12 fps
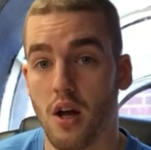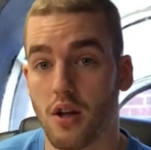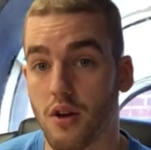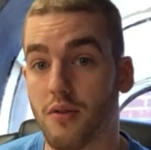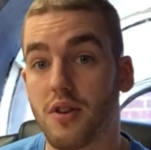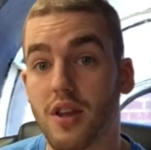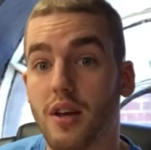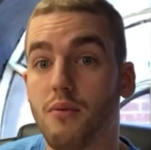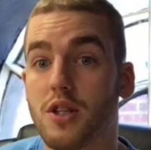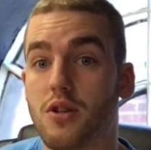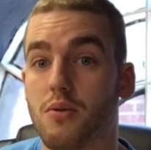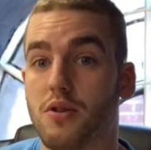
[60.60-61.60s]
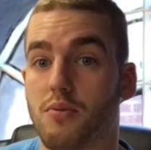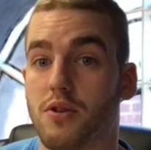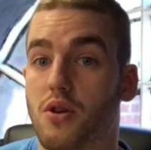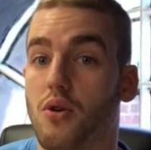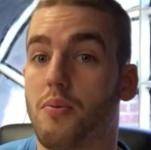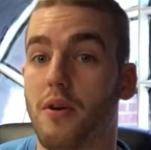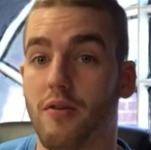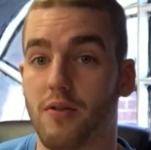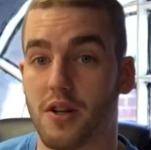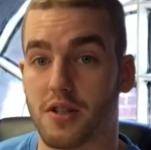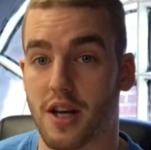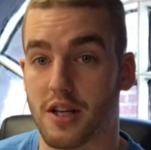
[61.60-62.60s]
The other thing we do is we do a bit of an
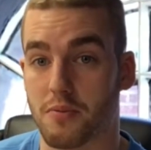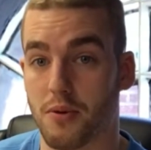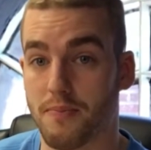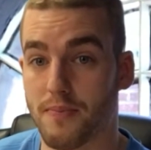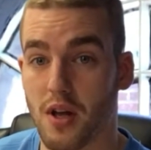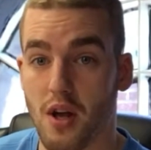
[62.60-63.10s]
assessment.